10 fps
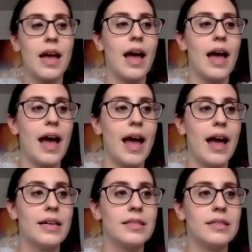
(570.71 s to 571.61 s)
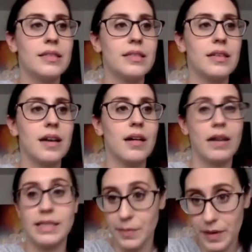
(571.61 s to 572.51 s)
And
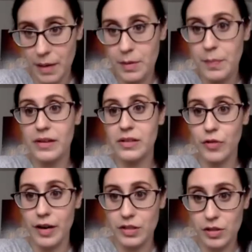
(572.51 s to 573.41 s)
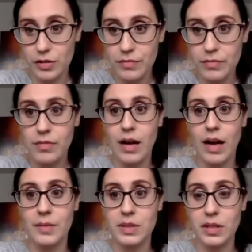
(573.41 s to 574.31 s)
I did become a better director,
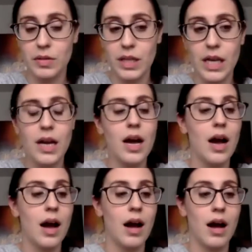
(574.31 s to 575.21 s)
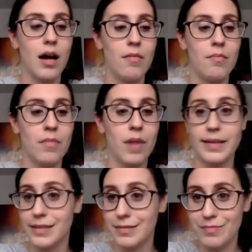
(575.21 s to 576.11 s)
absolutely.
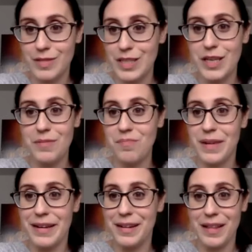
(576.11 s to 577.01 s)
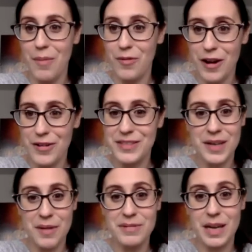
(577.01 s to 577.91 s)
I did meet collaborators
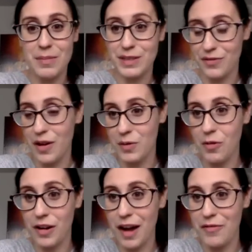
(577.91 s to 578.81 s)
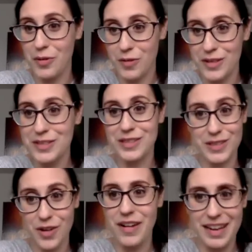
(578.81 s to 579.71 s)
and I was able to find work afterwards.
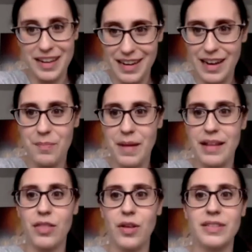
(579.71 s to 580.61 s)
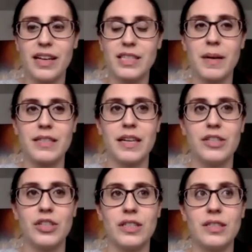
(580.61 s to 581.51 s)
So it met those
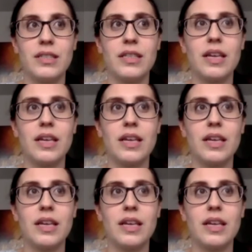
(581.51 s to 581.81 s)
expectations.